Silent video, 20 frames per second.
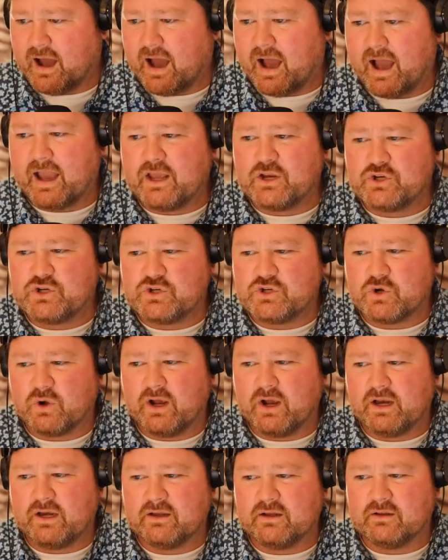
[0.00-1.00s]

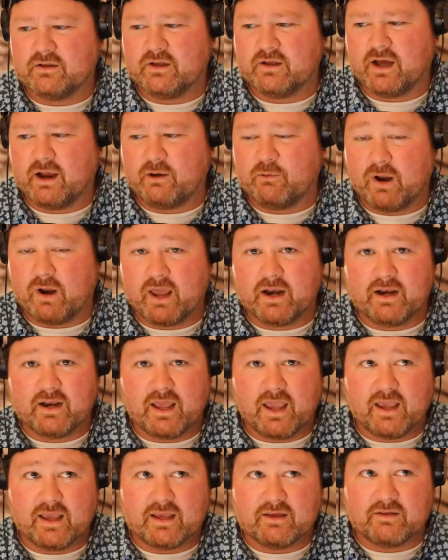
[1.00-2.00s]

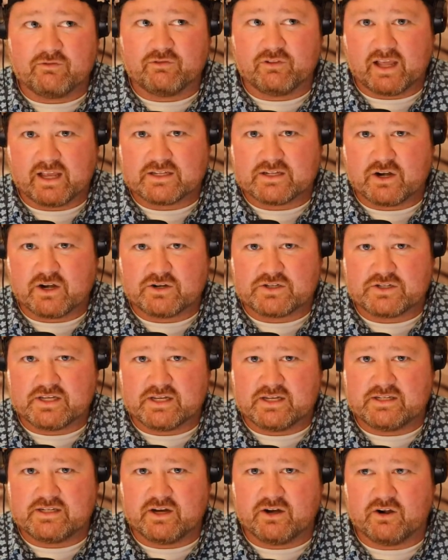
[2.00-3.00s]
ran a Flex Start
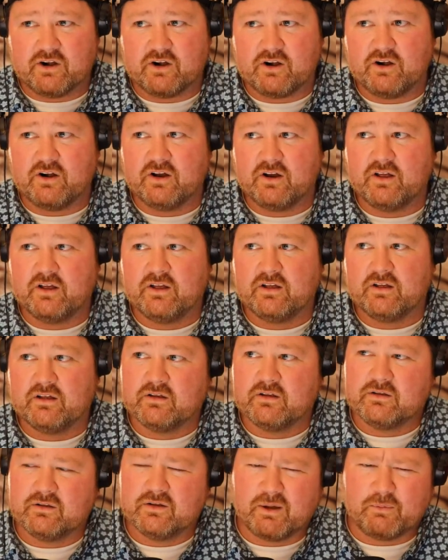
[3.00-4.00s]
C tier a
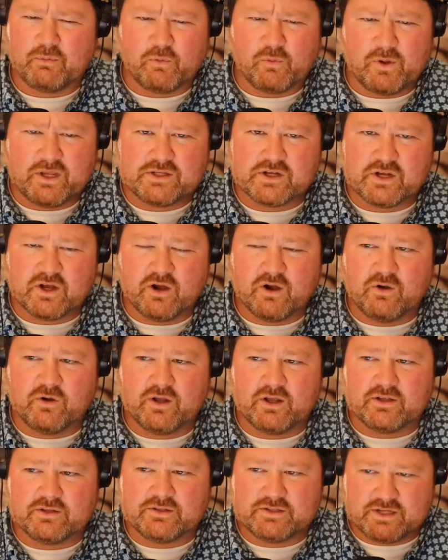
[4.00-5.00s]
couple weeks
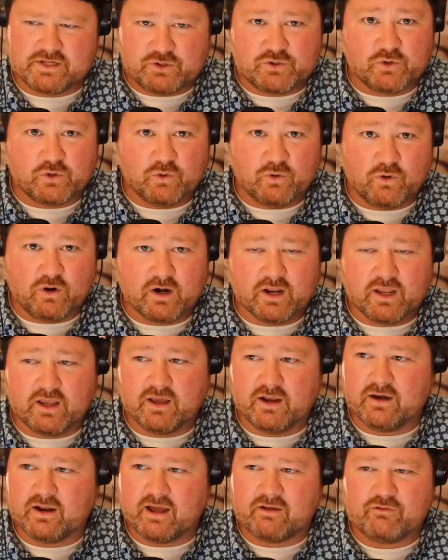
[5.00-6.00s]
ago in Central
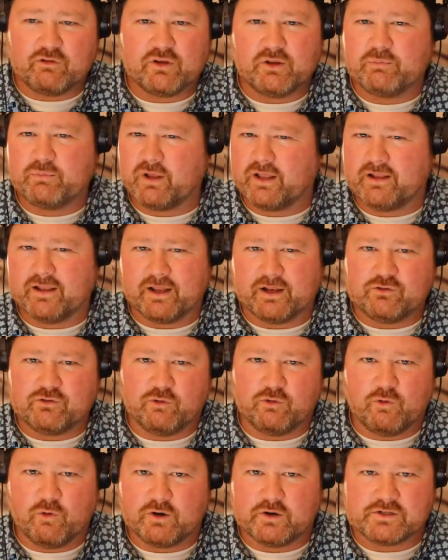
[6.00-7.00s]
Oregon. I've only played like
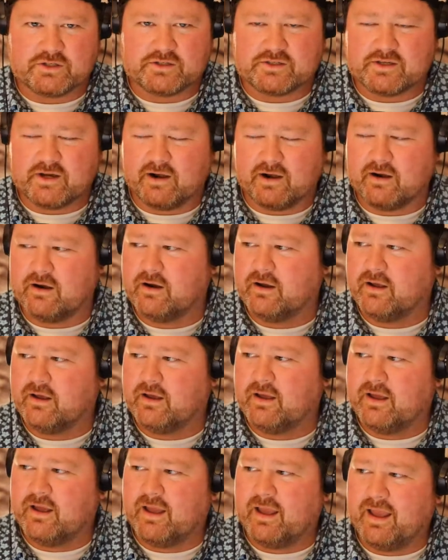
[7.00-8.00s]
2 courses there.
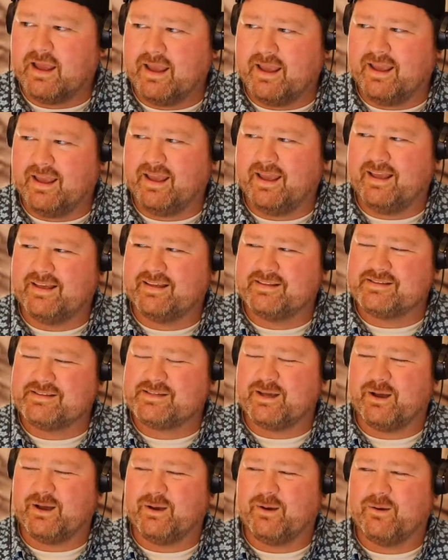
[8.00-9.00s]

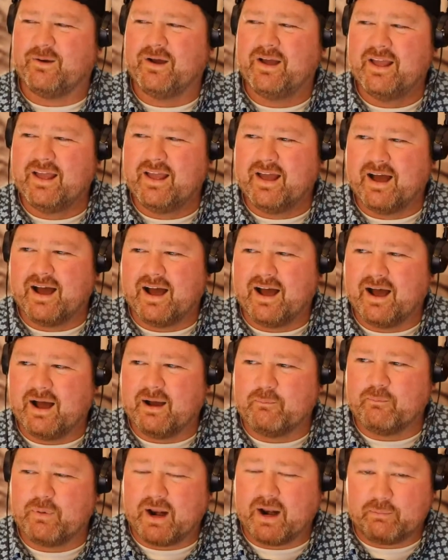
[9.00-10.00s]
So,
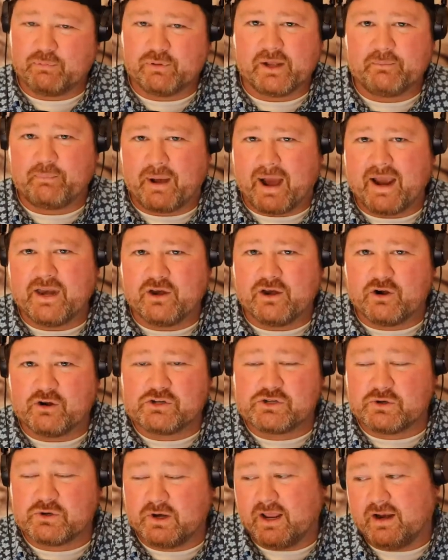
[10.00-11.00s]
but I played Pine
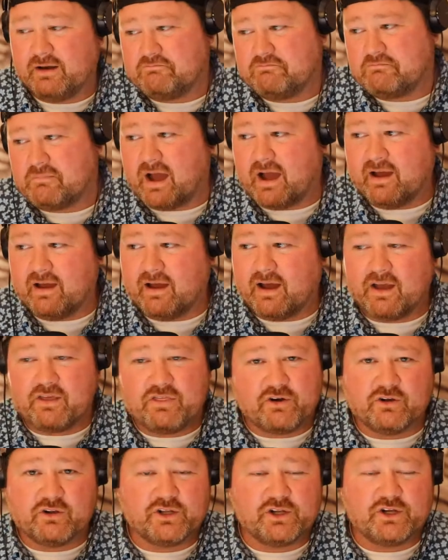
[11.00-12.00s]
Nursery and I
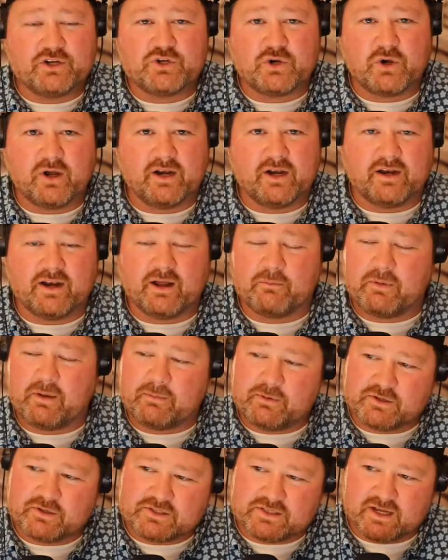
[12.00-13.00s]
thoroughly enjoyed it. Now,
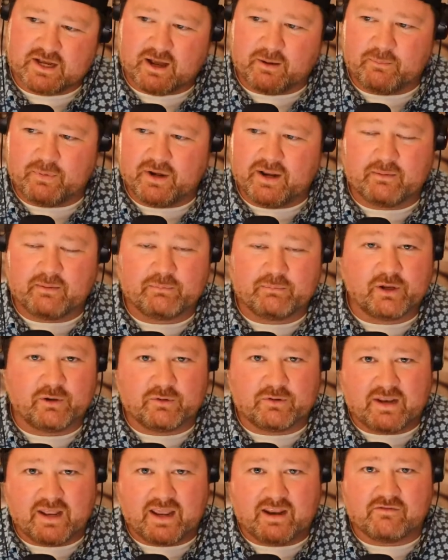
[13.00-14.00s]
maybe it was the company. I
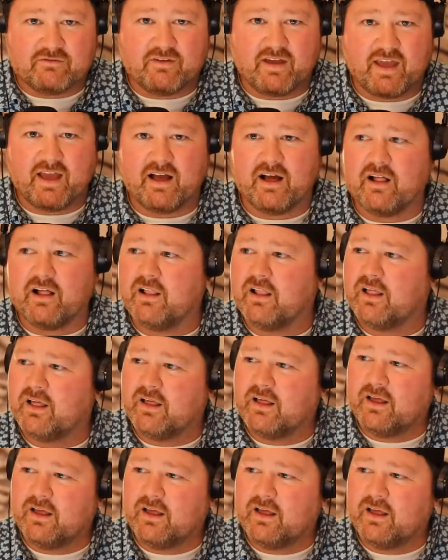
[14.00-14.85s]
played with Nate and Val,